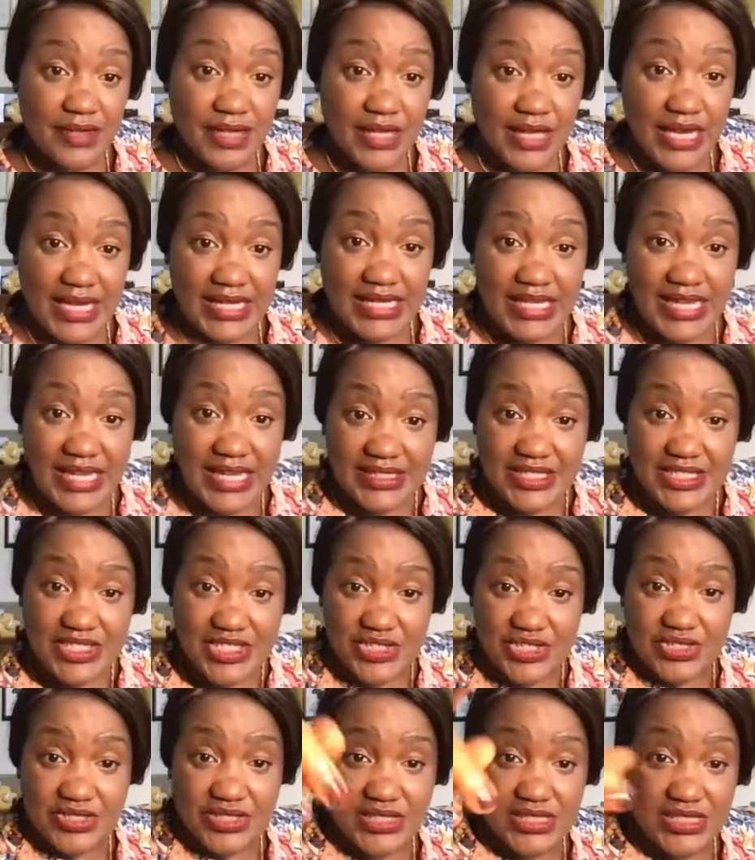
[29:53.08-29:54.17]
And the other
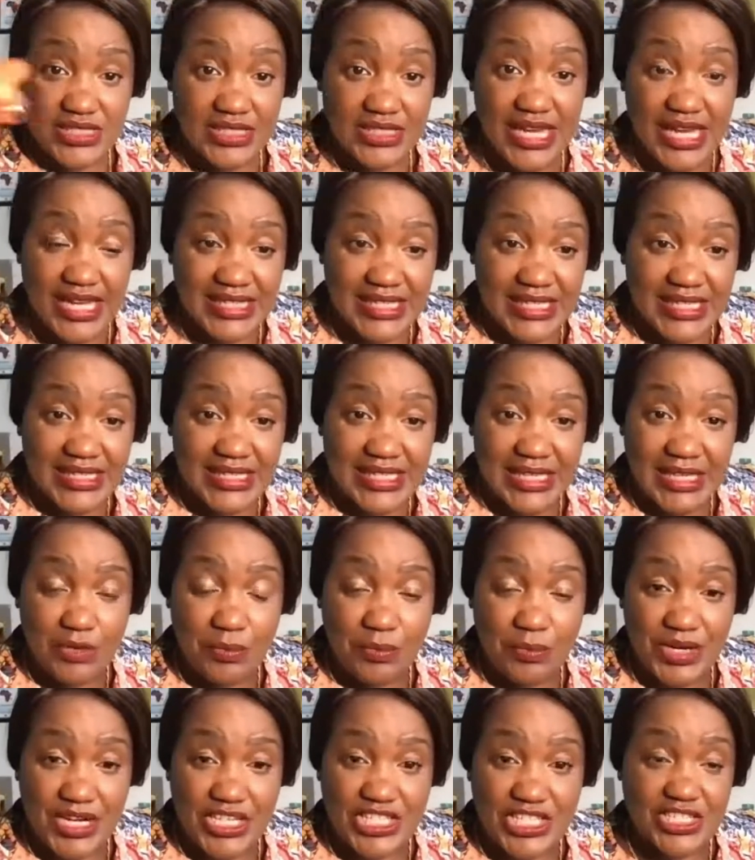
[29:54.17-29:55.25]
students, that the
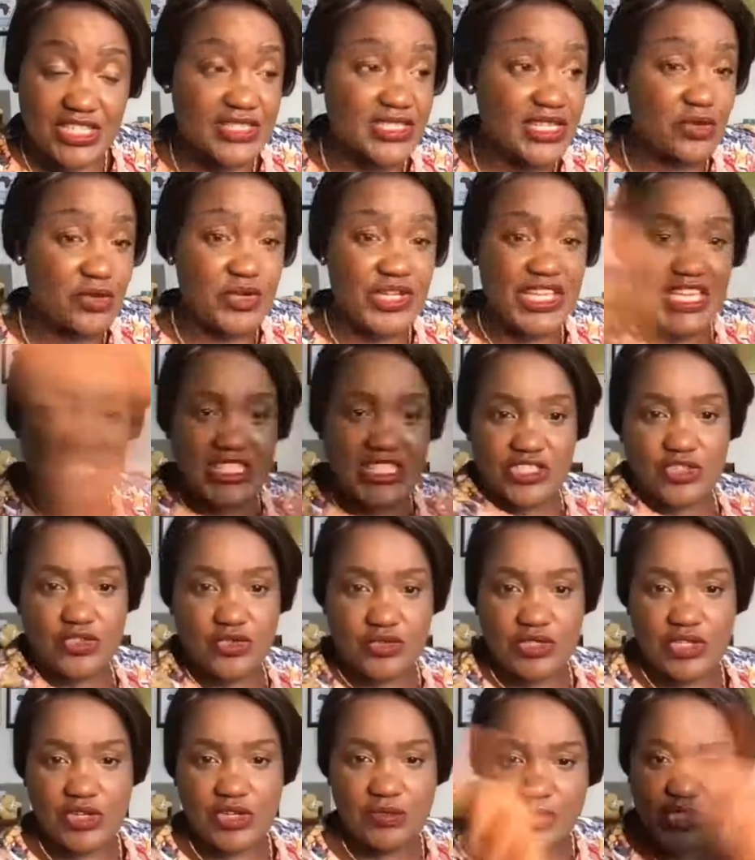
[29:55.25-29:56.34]
oppressor, they will hit you.
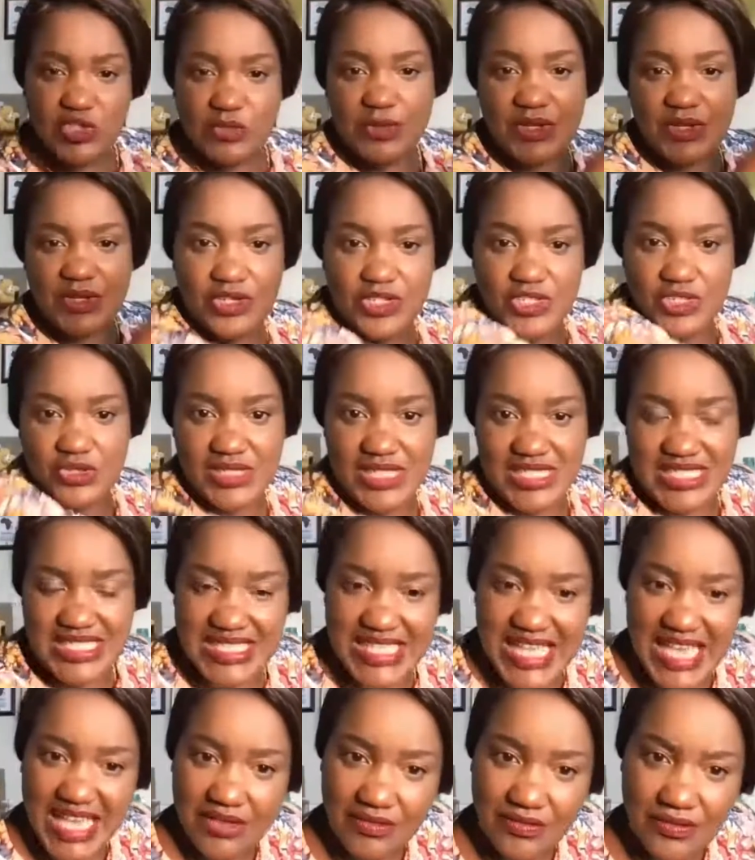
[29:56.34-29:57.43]
They will beat you because you're the
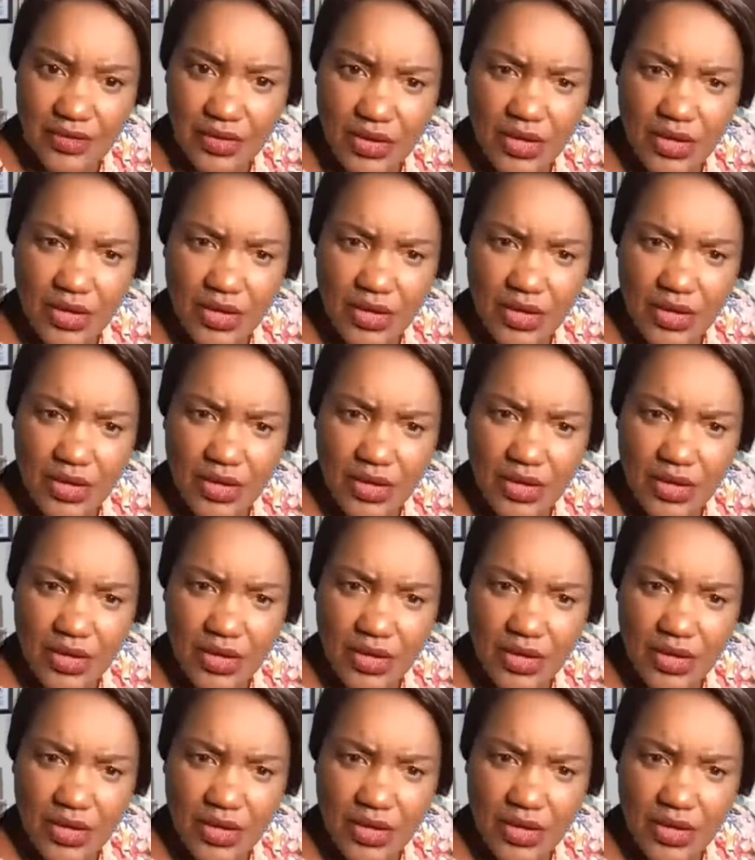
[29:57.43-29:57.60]
slave.